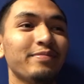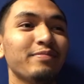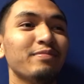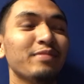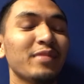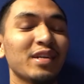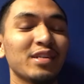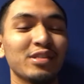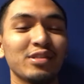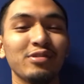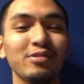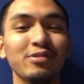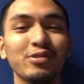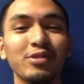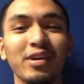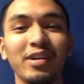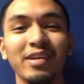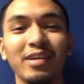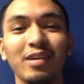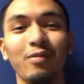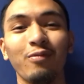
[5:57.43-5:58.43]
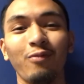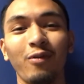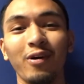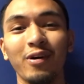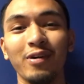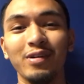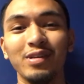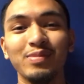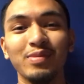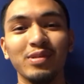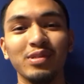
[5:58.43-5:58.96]
Make sure you try to get
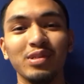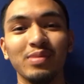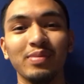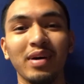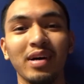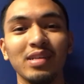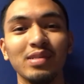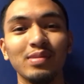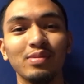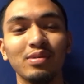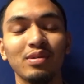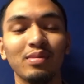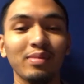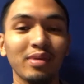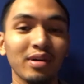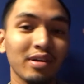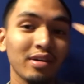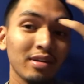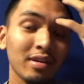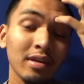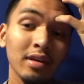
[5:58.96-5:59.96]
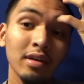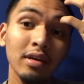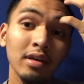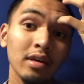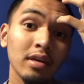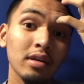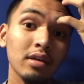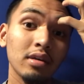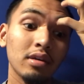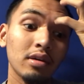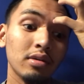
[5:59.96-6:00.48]
water as much as possible, but
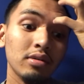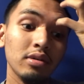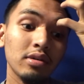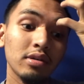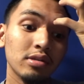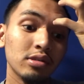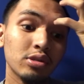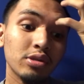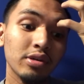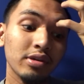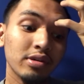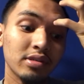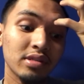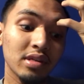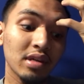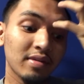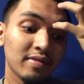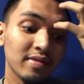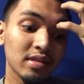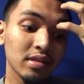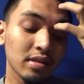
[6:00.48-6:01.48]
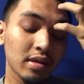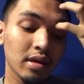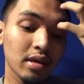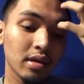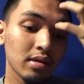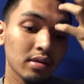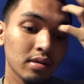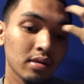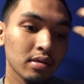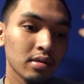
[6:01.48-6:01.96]
you can treat yourself to like